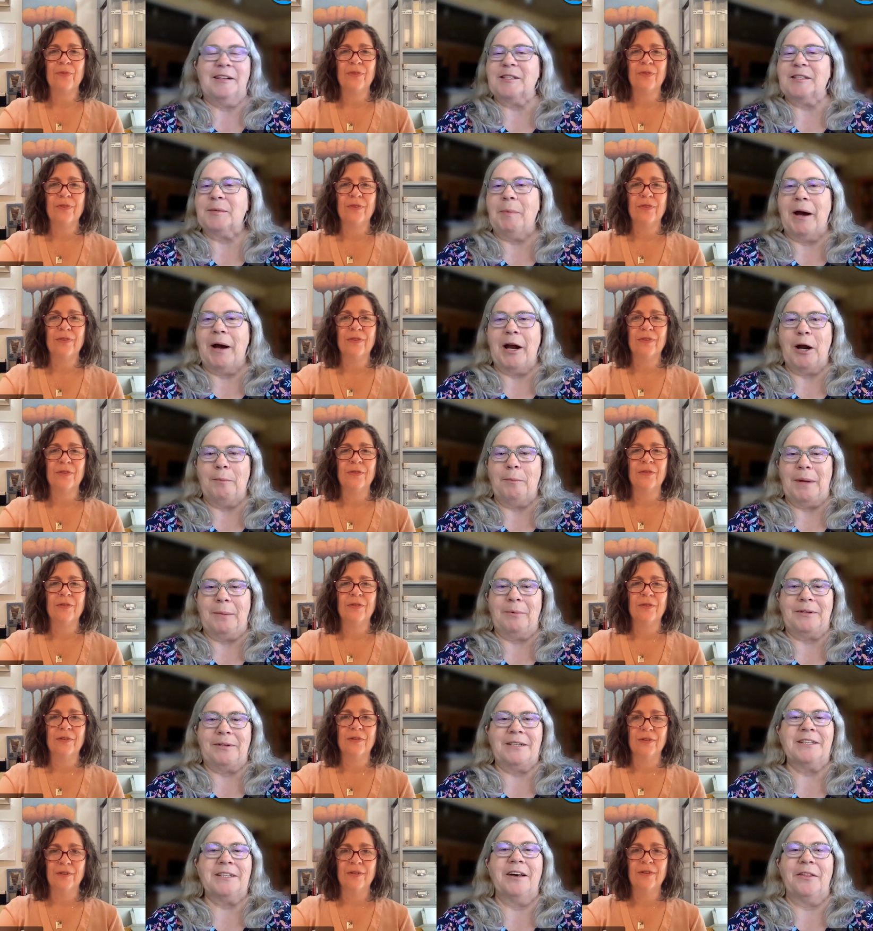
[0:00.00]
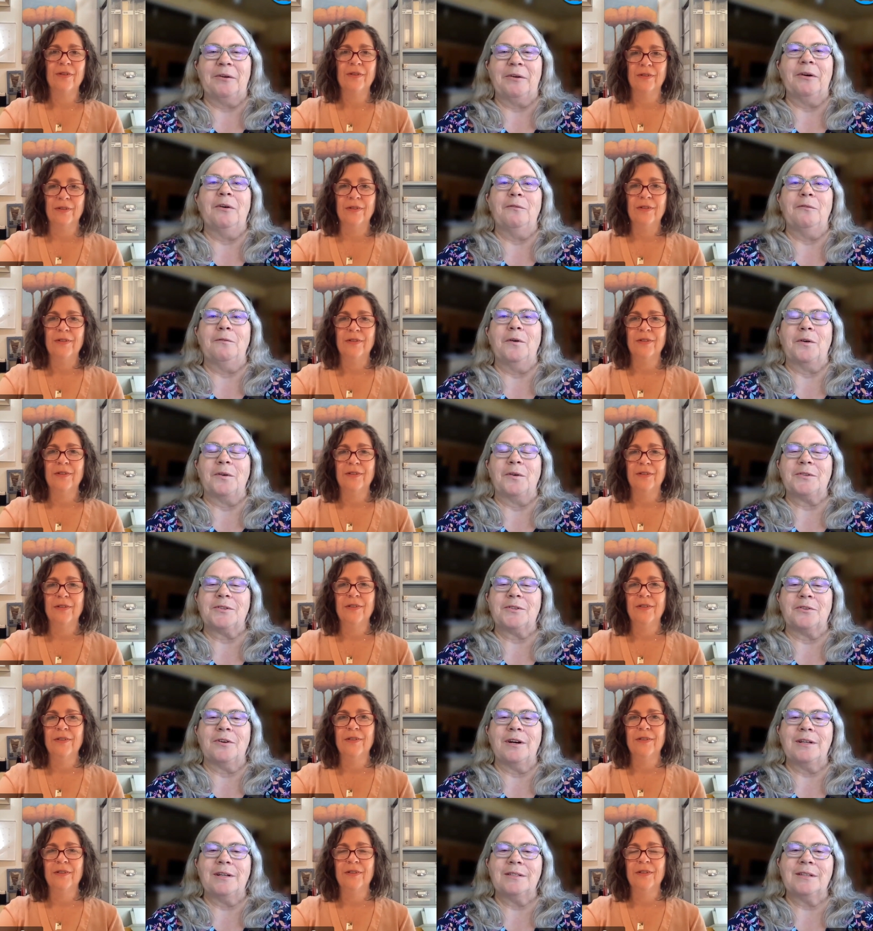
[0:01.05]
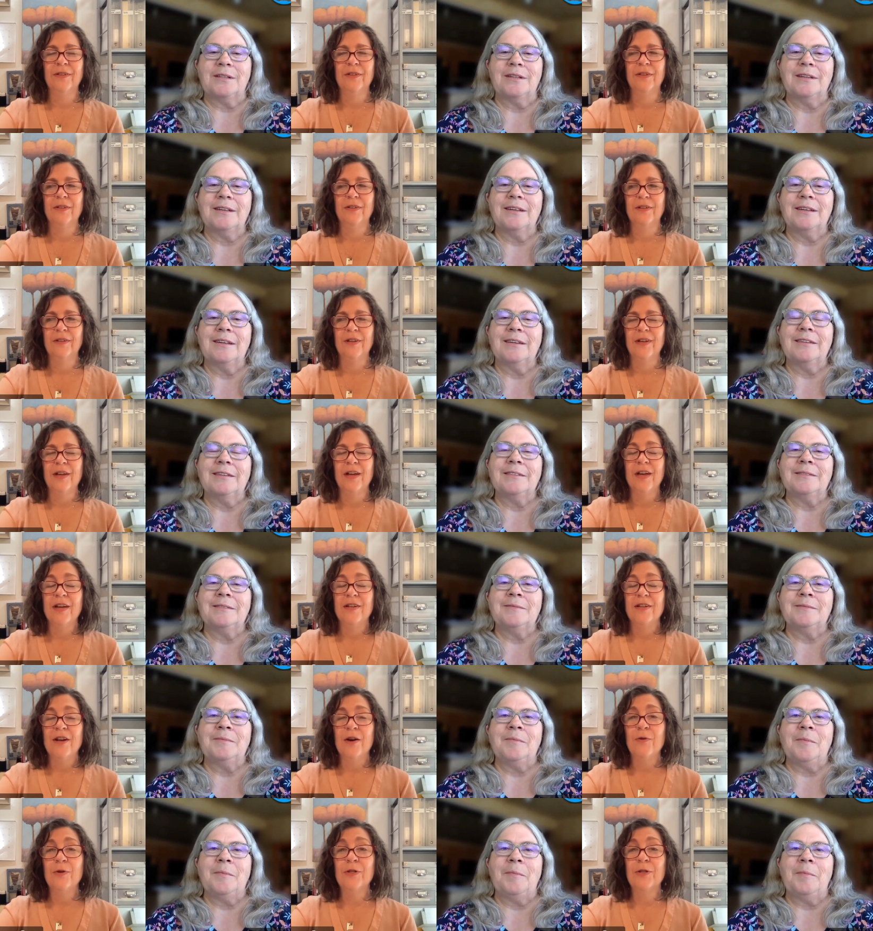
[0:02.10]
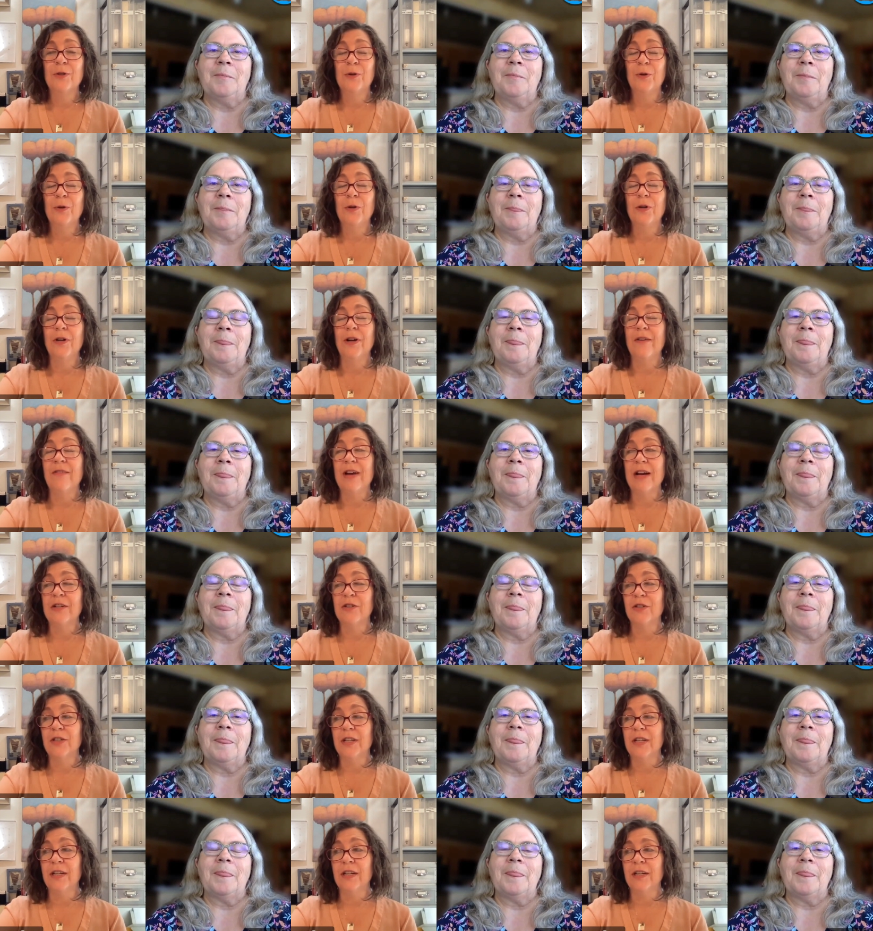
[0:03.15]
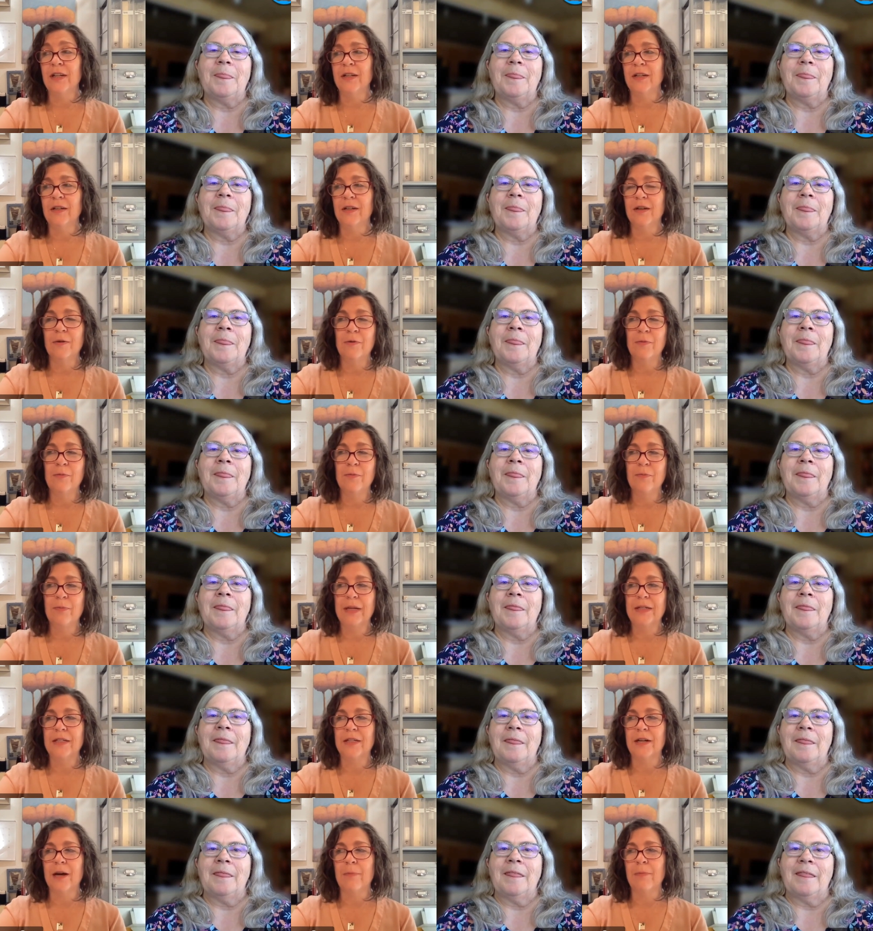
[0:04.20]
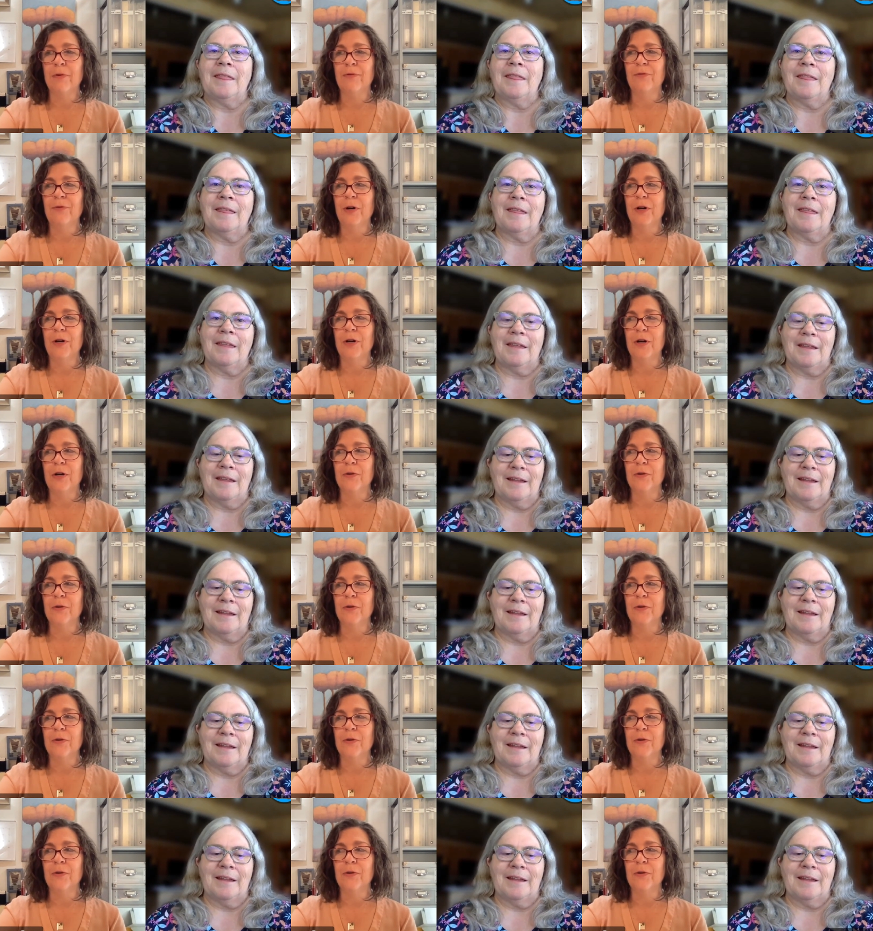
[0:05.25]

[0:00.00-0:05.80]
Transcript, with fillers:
Speaker 1: inspire people to tell their own photo stories.
Speaker 2: No, it's cool. And I've actually picked a couple